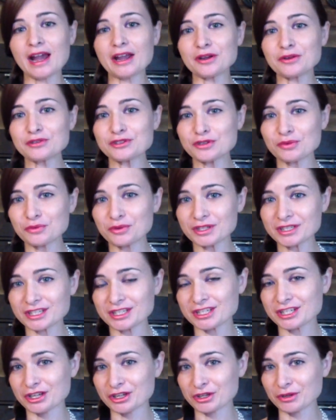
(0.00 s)
I also wanted
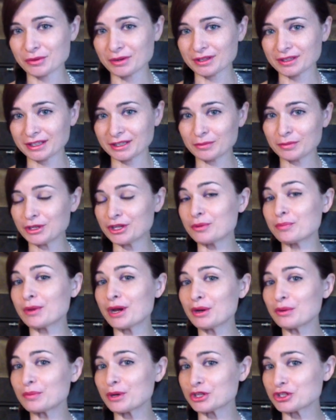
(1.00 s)
to tell you a little bit
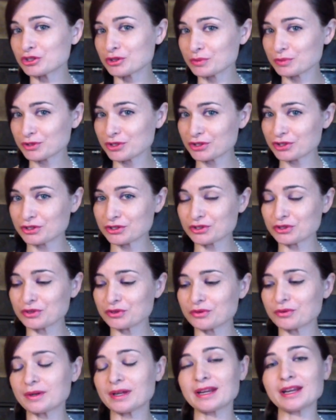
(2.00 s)
about my trip to the
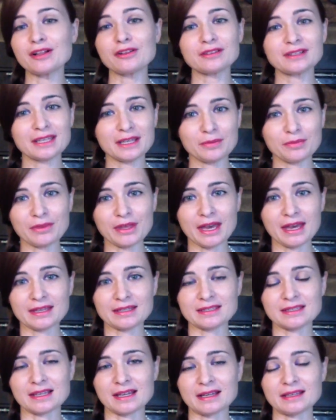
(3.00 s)
zoo, and I'll keep
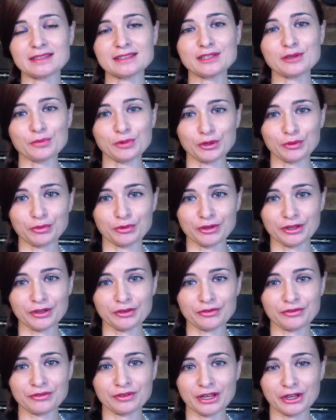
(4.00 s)
that somewhat
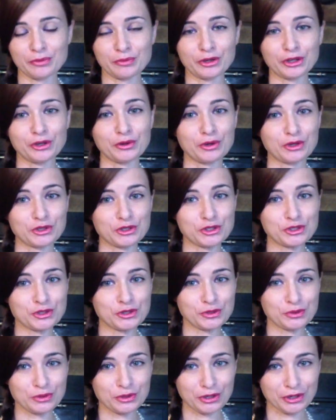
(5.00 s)
brief. I don't want to go on
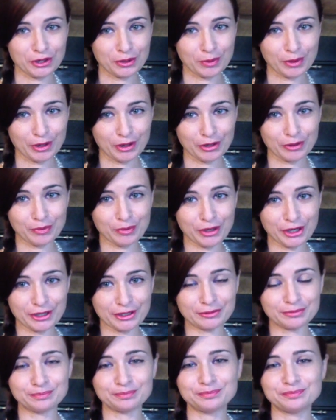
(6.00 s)
too long about it,
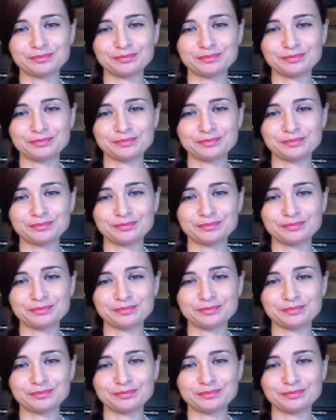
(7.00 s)
but